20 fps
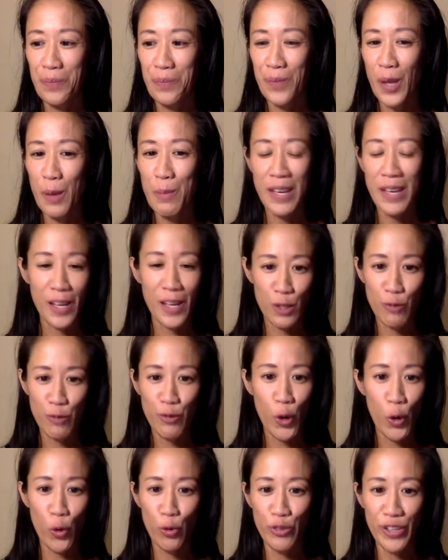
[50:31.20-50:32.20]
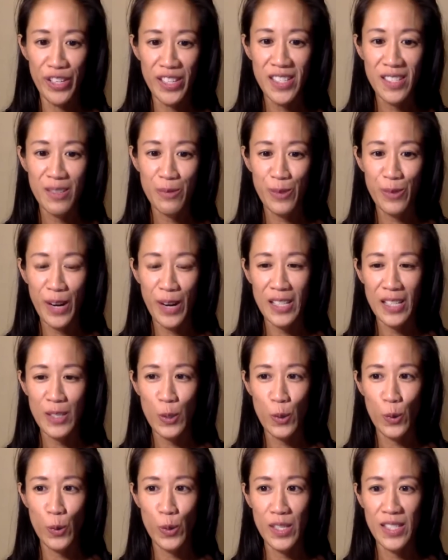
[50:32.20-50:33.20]
because of COVID, right?
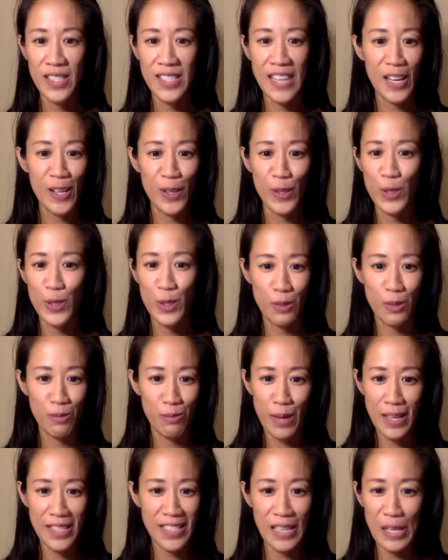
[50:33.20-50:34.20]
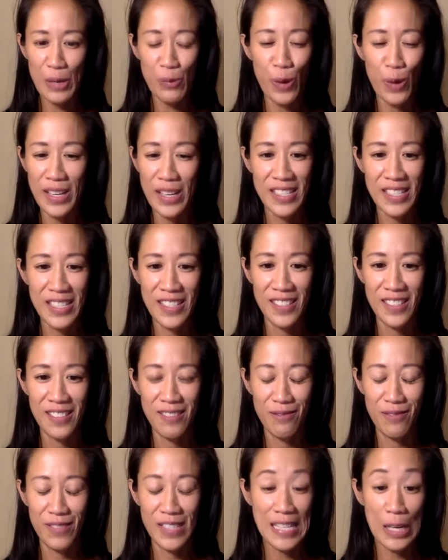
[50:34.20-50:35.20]
So the sales basically went to
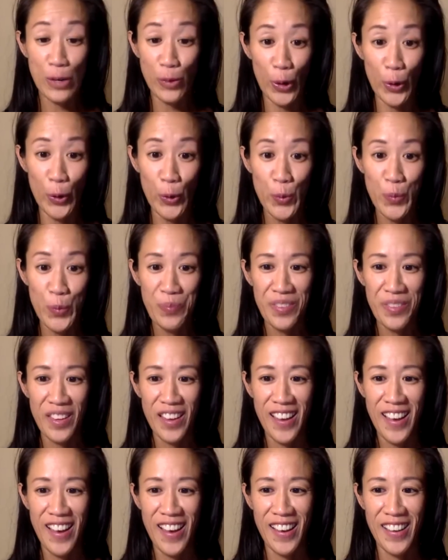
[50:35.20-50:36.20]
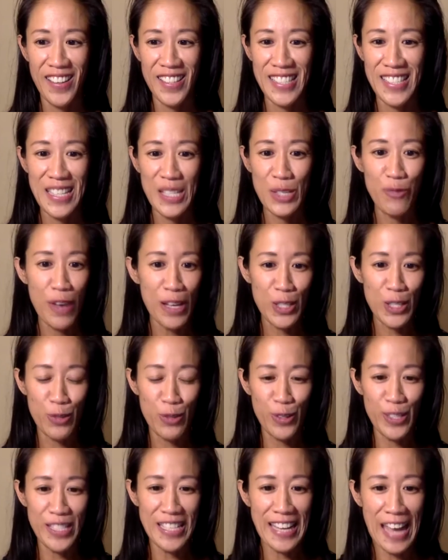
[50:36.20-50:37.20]
zero since
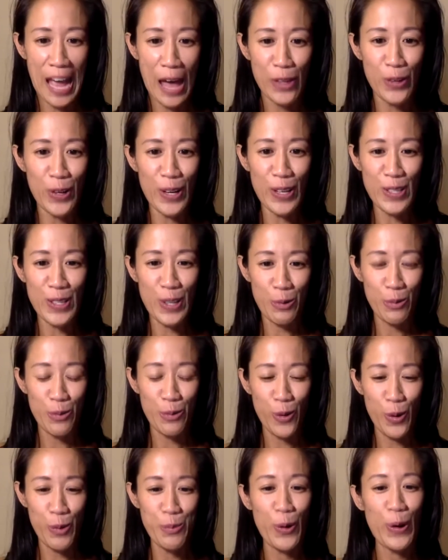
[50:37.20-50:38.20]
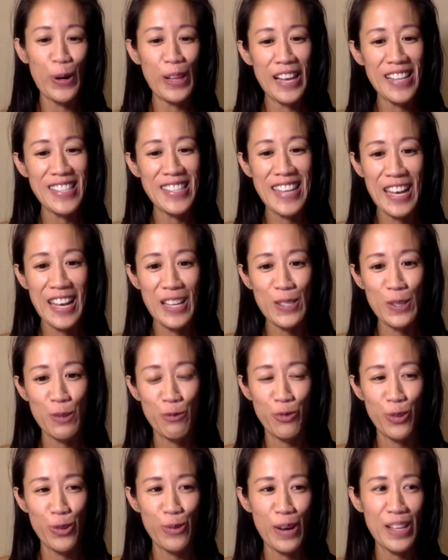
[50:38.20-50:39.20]
festivals and gatherings are more or less canceled
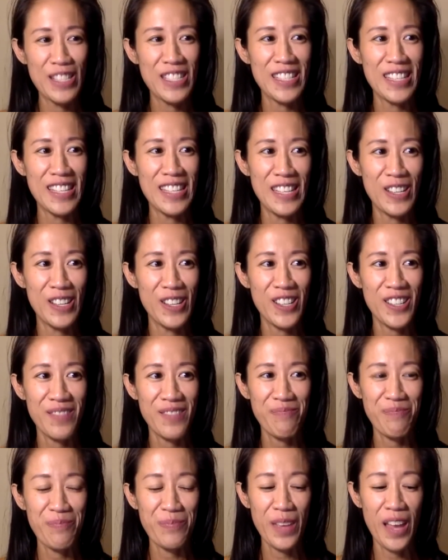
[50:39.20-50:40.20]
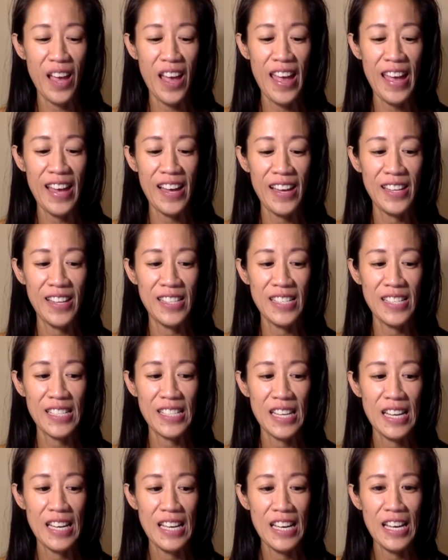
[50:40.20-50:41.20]
for the rest of the year. And
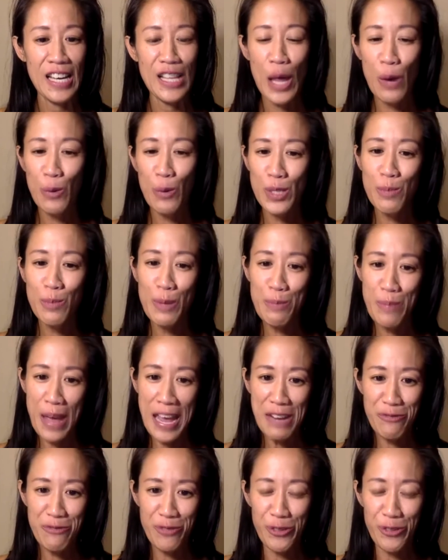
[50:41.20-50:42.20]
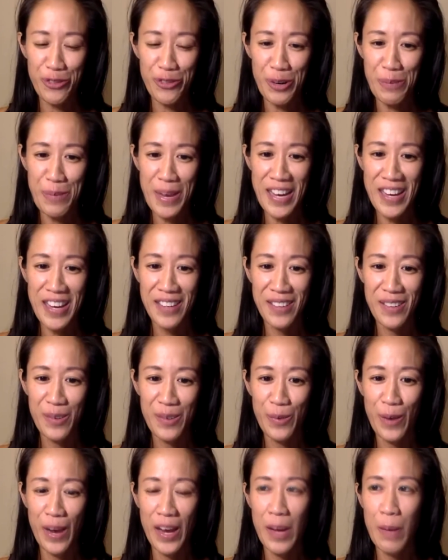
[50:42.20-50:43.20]
that was a bit painful for me,
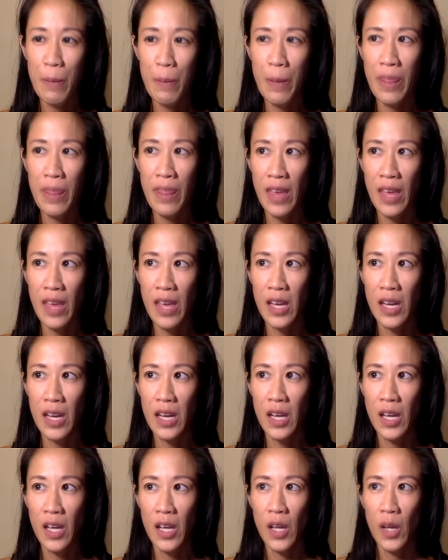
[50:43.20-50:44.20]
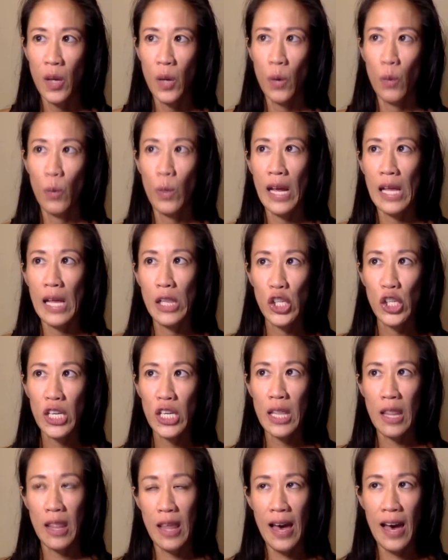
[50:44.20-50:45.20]
right? But then when I look
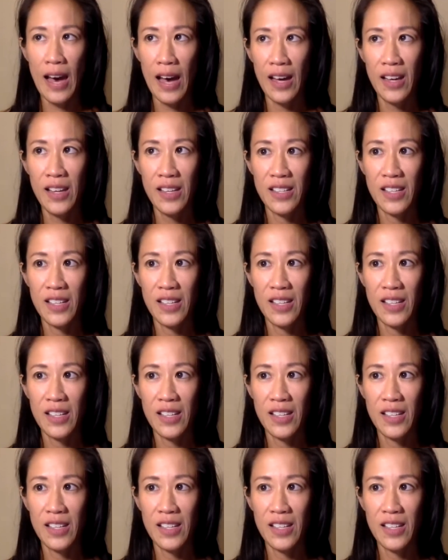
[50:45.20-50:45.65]
at that